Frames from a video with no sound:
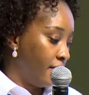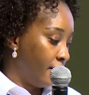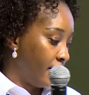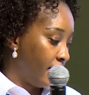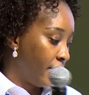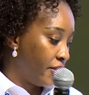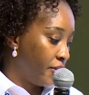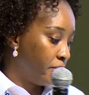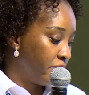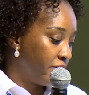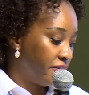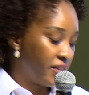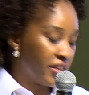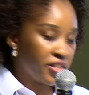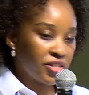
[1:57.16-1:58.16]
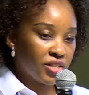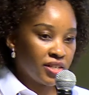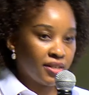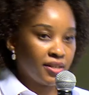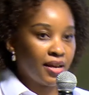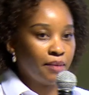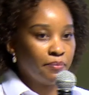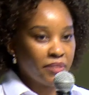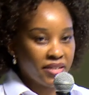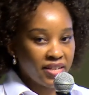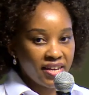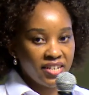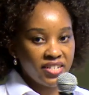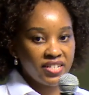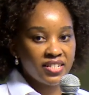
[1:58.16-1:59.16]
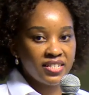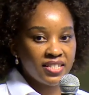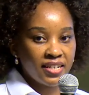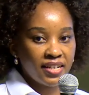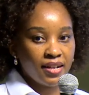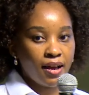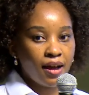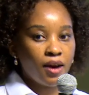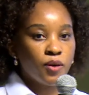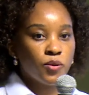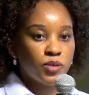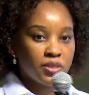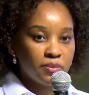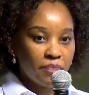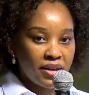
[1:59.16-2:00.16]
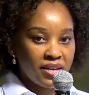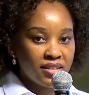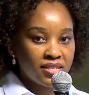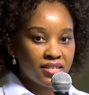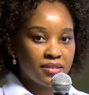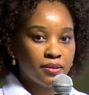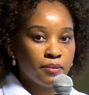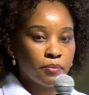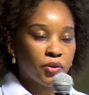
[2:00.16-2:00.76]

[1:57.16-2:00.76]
Earth observation applications and how space